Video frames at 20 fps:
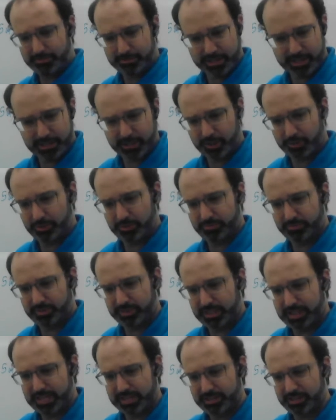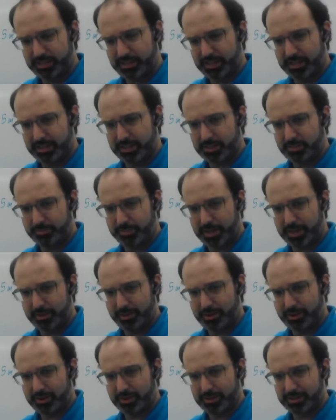telling you that velocity and speed
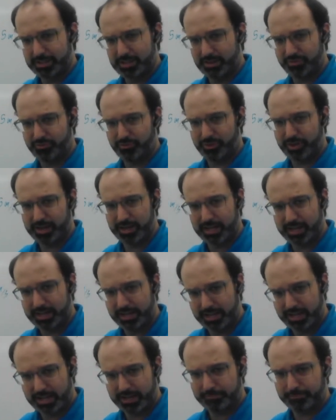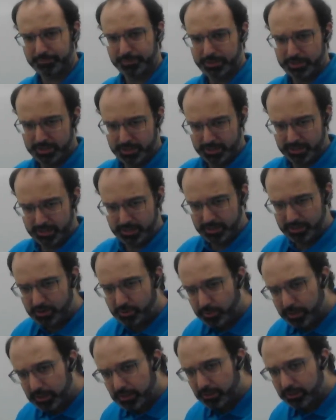are different, and yet
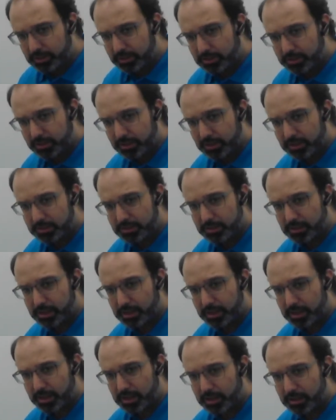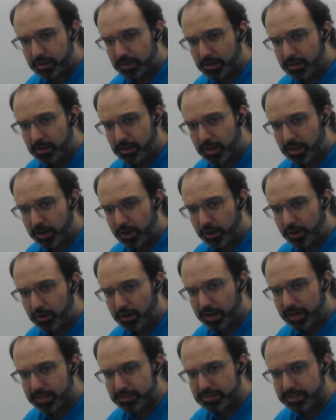here we look at these, and they are
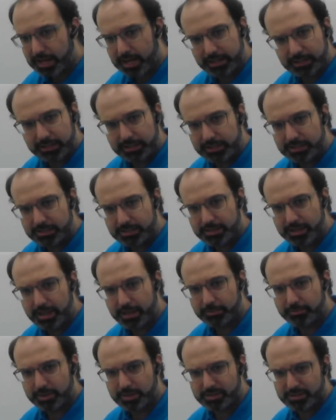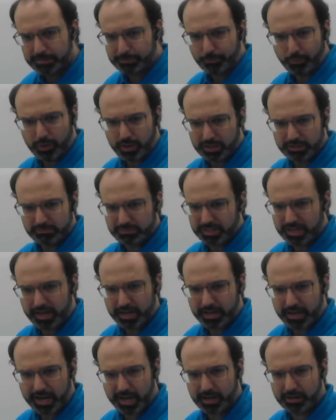exactly the same, except one's
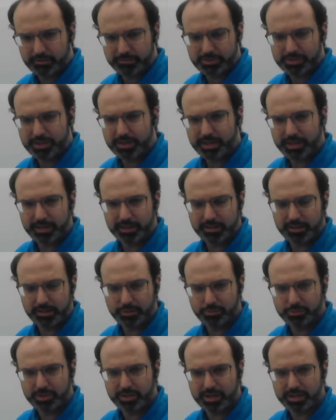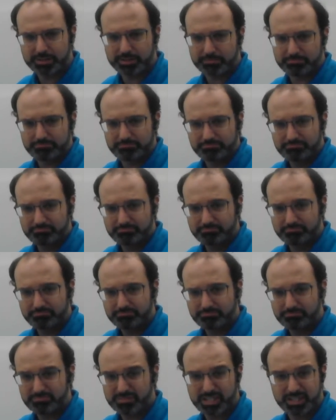got a negative sign and the other one doesn't.
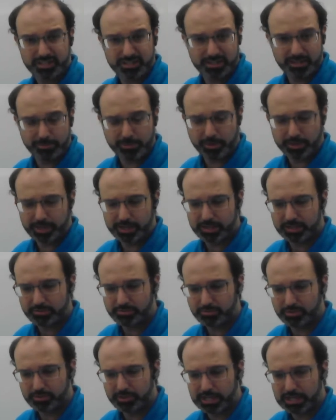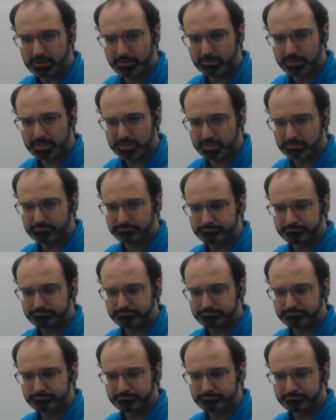Doesn't seem all that different now, does it?